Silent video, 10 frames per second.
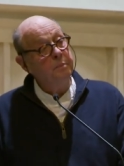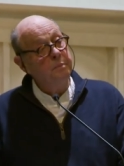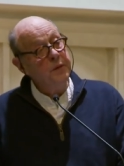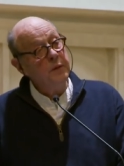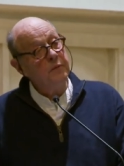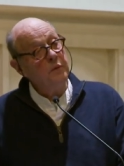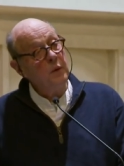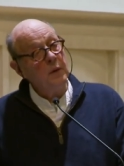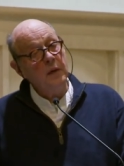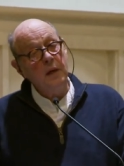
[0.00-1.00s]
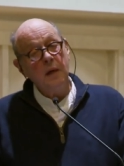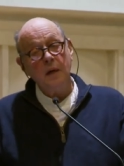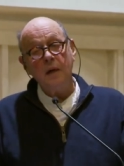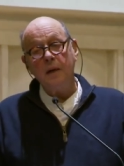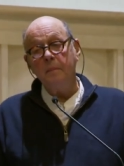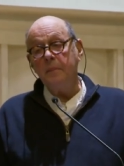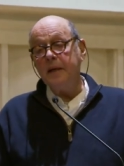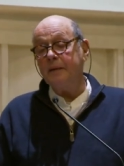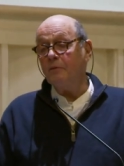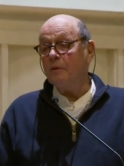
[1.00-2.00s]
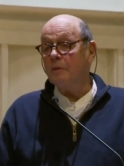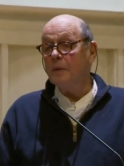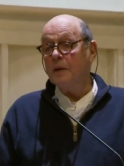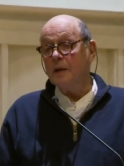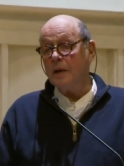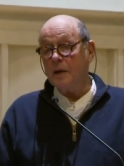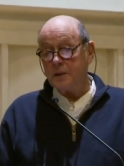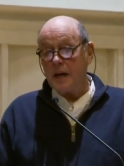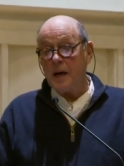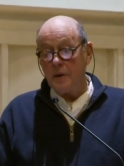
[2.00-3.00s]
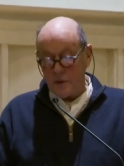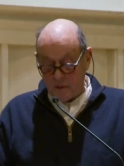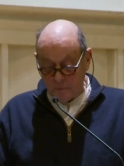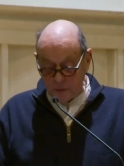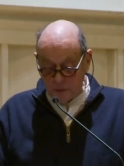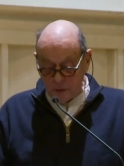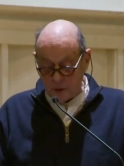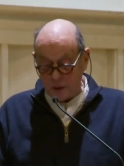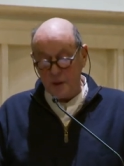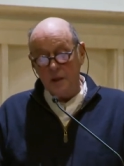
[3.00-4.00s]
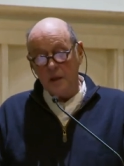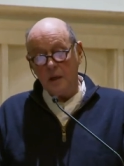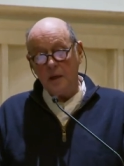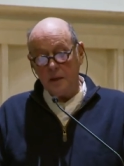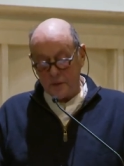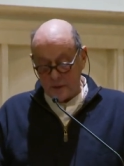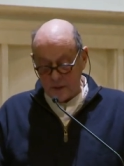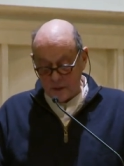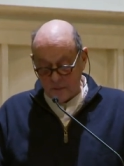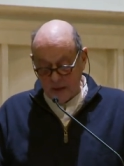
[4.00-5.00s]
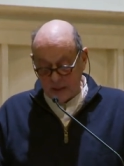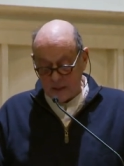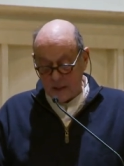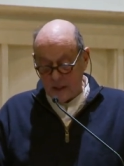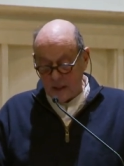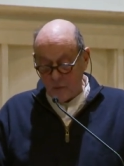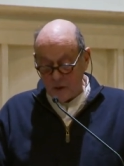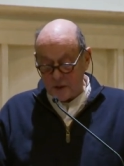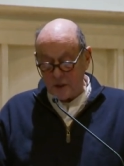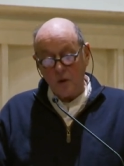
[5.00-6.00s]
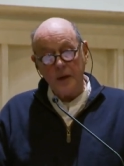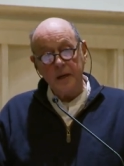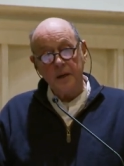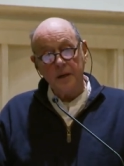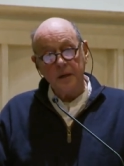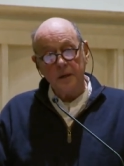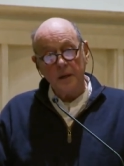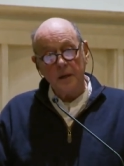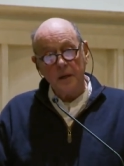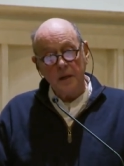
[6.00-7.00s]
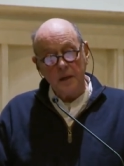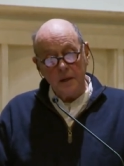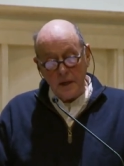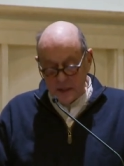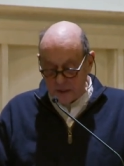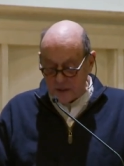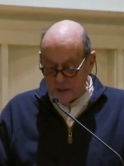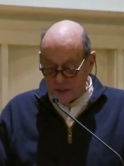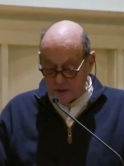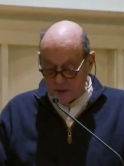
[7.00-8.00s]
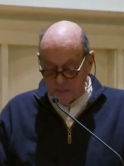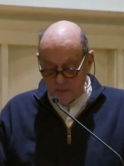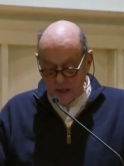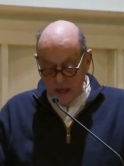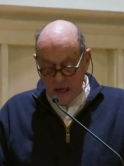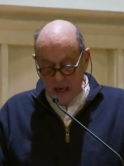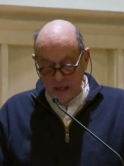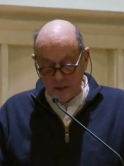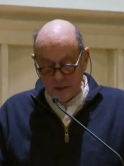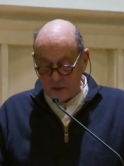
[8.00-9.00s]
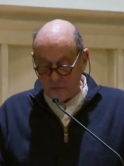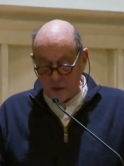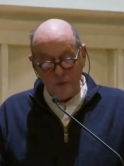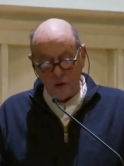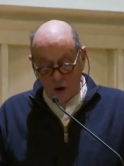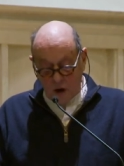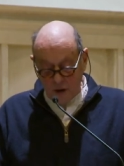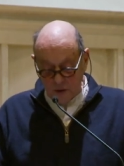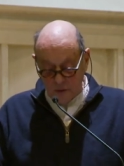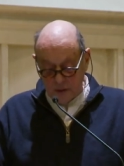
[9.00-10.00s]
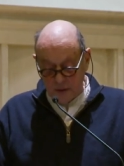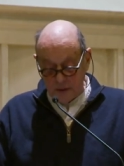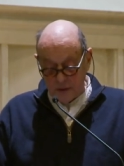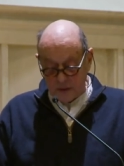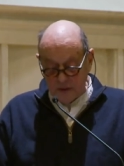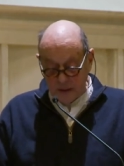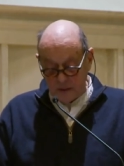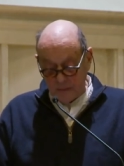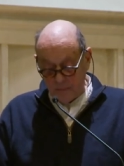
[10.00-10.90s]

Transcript: beautiful uh, medieval uh, town of Bruges uh, to this effect. It was the great linen center, and its river artery, the Zwin,